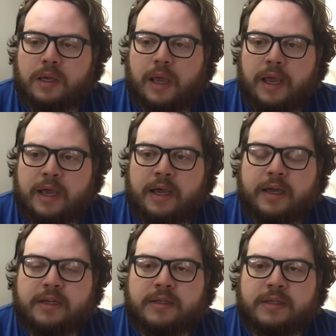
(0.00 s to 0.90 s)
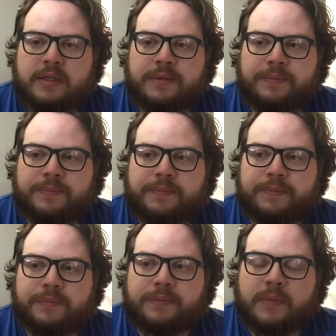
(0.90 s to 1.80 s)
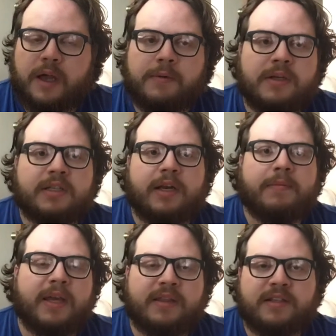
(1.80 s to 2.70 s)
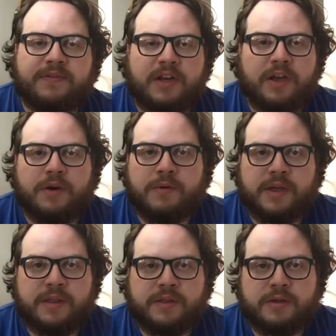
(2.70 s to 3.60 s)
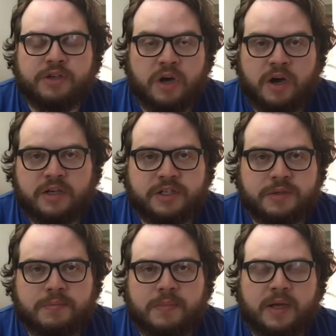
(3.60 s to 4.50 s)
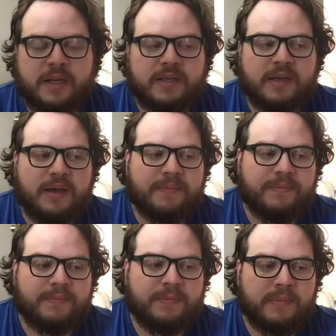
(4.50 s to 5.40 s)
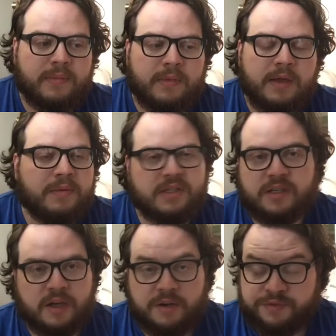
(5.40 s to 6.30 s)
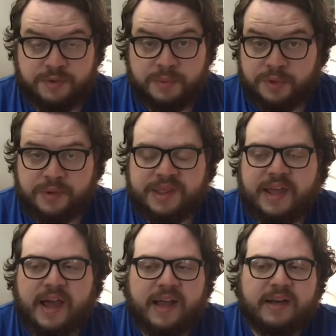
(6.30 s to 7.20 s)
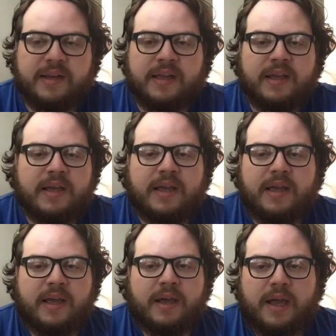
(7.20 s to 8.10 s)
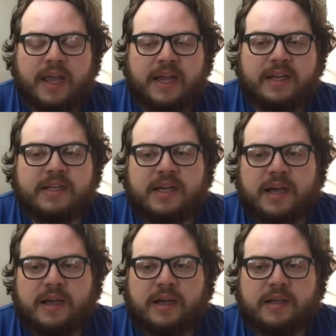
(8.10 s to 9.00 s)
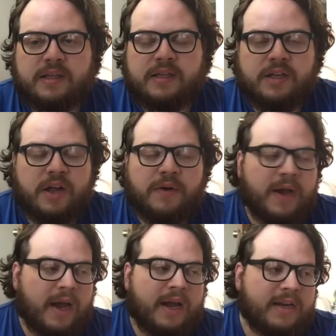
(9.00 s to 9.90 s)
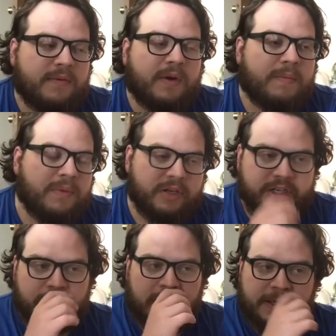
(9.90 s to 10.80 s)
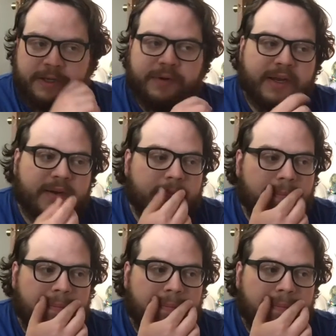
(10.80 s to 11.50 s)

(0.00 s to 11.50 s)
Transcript: And I was going to make this video with Josh, but he wasn't comfortable with that. And, I didn't want to push him into it.